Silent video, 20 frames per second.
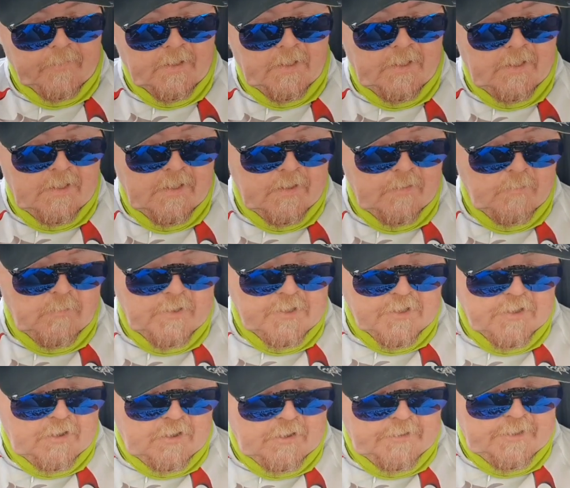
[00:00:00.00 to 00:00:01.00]

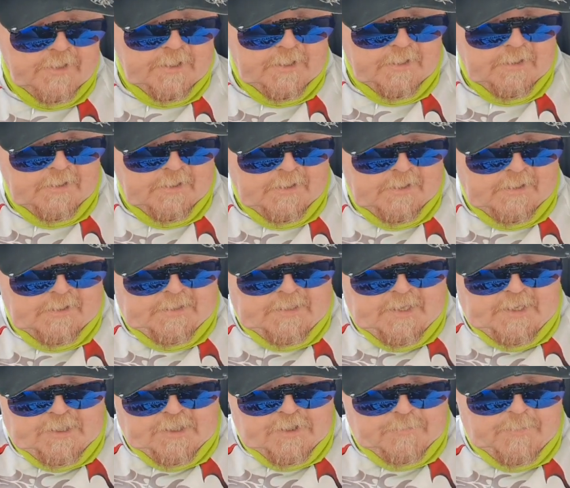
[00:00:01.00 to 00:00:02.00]
which are the
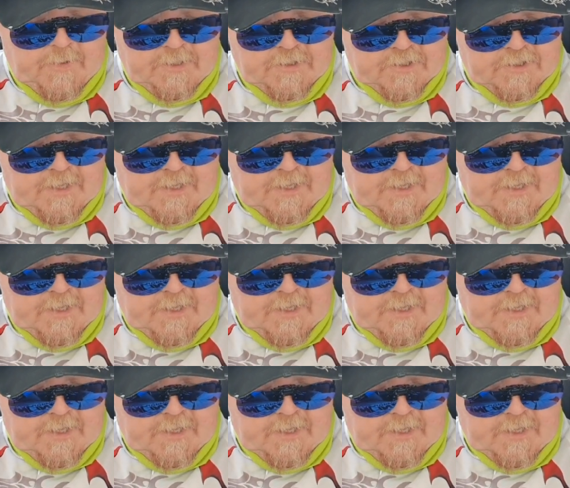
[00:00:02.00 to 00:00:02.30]
spin